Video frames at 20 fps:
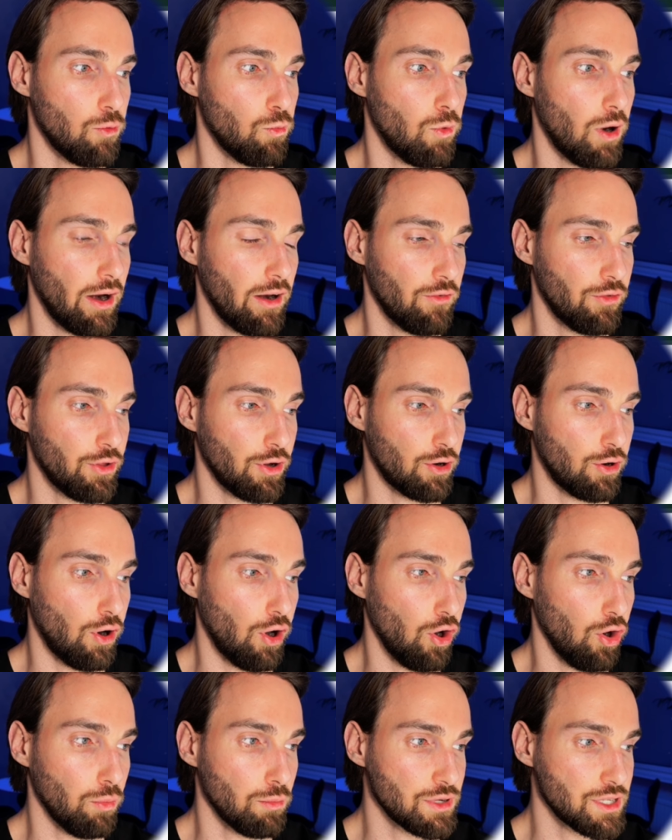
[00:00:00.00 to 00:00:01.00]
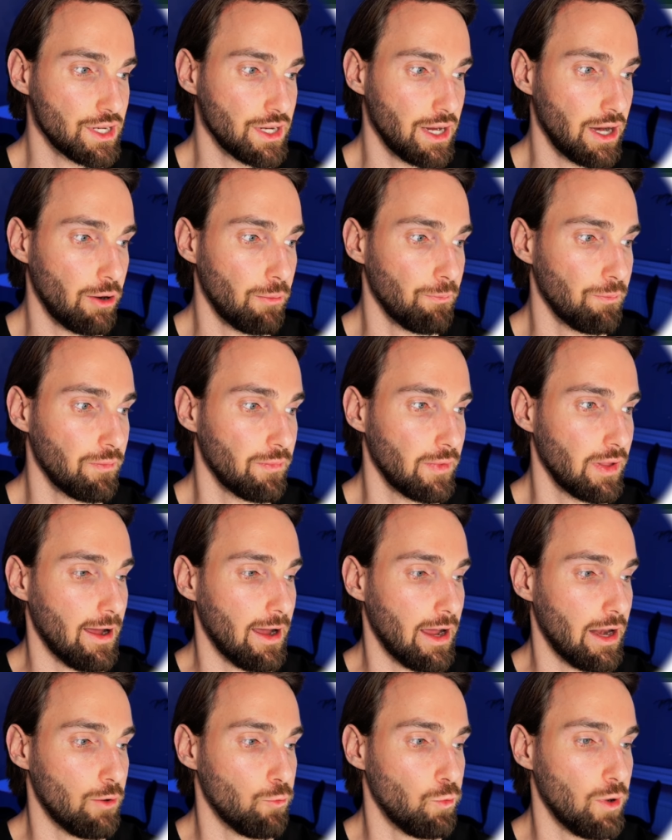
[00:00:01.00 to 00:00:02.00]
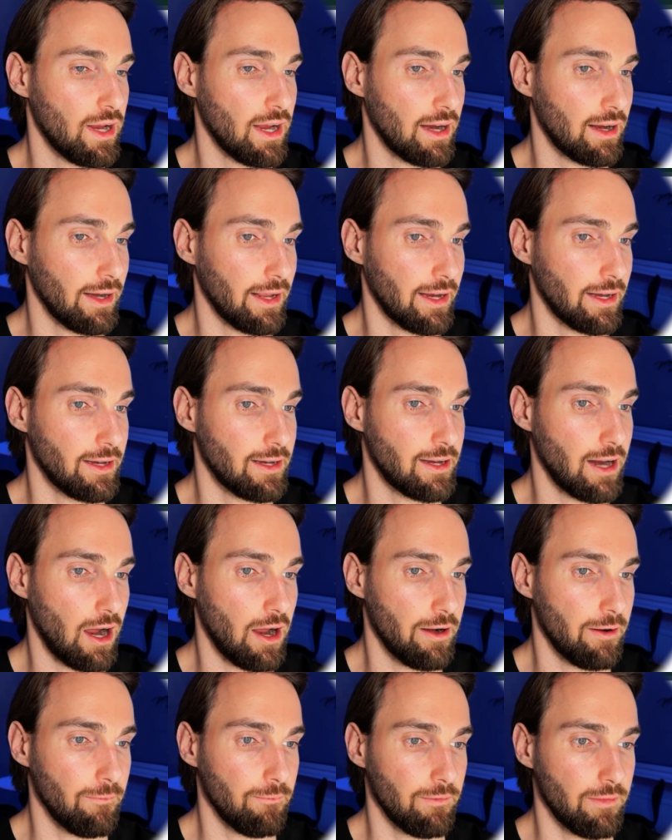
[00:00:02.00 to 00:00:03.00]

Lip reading: one of the columns here. And we can click done,